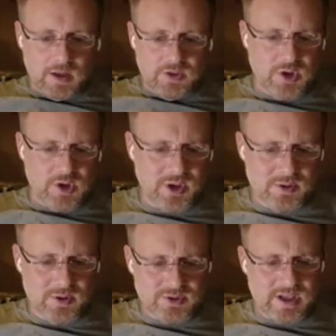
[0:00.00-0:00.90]
Streams
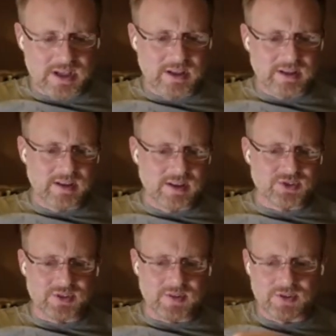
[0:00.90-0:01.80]
code looks kind of like
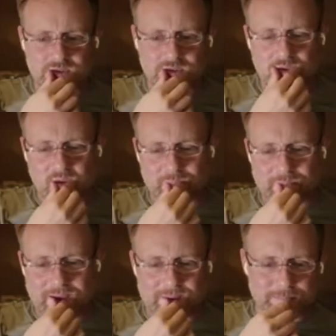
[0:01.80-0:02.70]
this. This is,
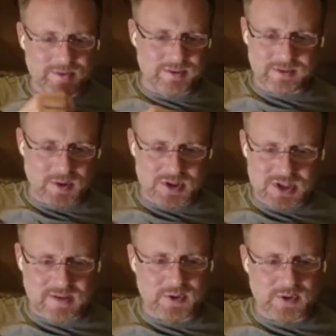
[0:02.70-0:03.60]
I don't
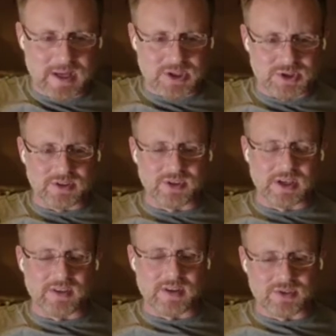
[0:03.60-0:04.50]
intend for you to actually
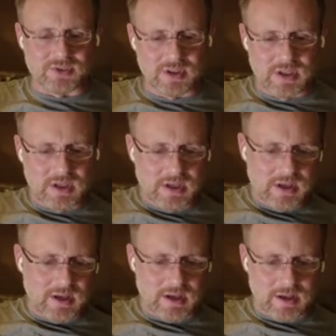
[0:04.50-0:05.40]
study this.
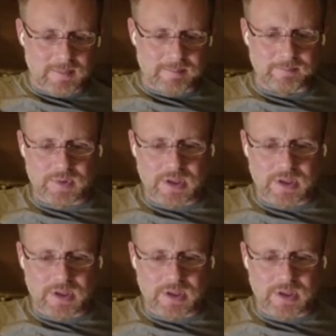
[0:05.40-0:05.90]
The